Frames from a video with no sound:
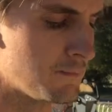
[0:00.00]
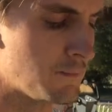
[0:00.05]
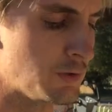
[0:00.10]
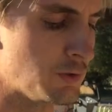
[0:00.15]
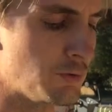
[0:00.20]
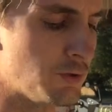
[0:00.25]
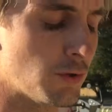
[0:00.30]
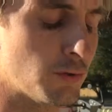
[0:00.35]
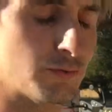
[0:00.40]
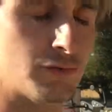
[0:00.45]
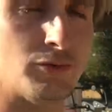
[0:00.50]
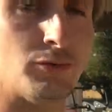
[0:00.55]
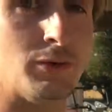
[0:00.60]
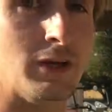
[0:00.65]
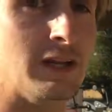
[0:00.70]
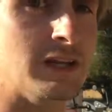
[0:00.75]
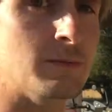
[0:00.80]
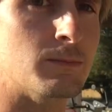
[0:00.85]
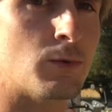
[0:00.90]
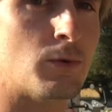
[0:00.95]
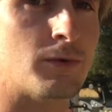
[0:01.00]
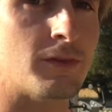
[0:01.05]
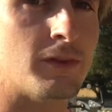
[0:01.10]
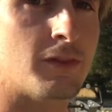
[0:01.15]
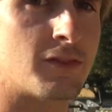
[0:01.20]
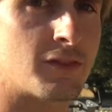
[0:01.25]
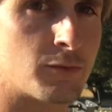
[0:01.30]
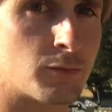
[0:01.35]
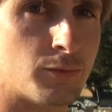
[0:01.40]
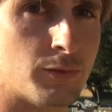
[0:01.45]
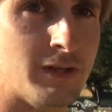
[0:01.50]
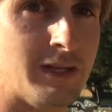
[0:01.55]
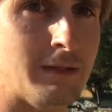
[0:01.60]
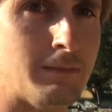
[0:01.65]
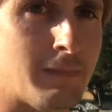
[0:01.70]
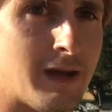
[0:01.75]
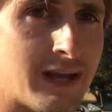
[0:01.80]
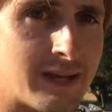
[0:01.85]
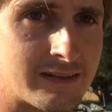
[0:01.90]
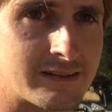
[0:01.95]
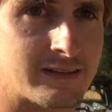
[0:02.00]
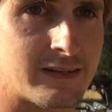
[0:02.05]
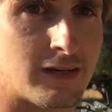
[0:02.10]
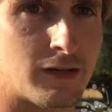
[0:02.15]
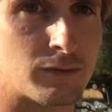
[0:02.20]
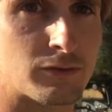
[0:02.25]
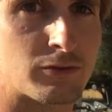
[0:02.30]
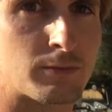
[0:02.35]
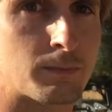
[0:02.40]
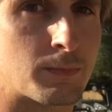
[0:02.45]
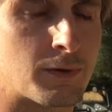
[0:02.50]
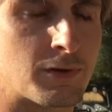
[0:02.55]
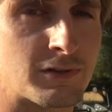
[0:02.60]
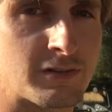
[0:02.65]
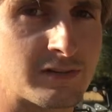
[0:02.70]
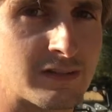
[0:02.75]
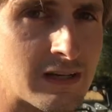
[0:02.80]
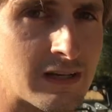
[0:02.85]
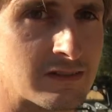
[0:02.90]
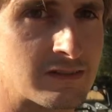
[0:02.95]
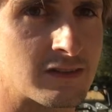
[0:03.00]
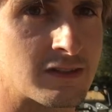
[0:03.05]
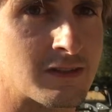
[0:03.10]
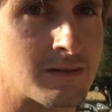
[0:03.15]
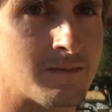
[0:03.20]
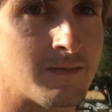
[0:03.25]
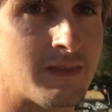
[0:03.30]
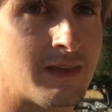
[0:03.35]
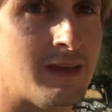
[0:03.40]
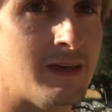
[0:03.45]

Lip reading: you don't do any more than 3 max outs per session,